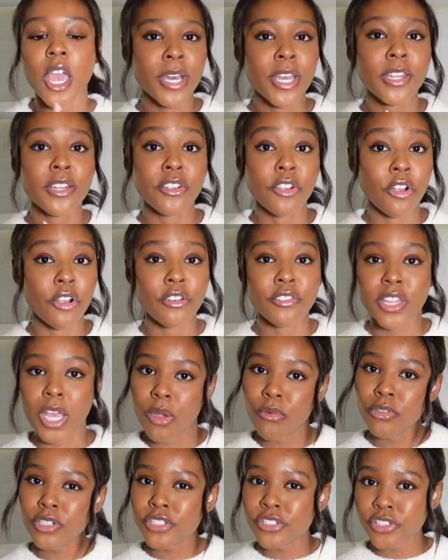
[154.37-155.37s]
But girl, they
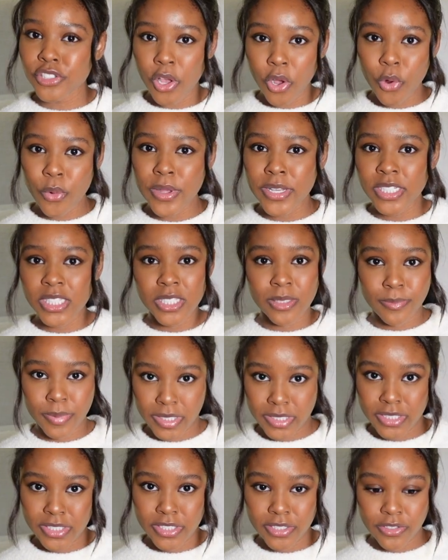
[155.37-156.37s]
were so
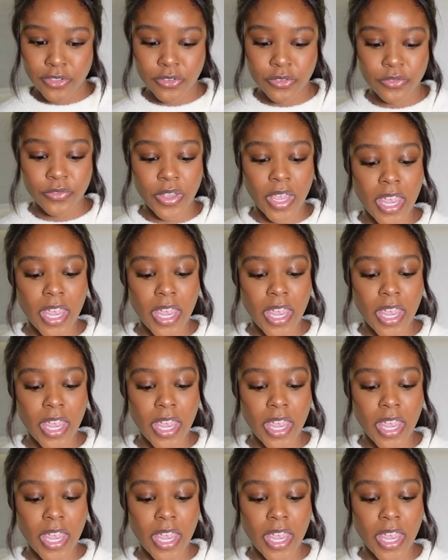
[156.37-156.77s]
expensive.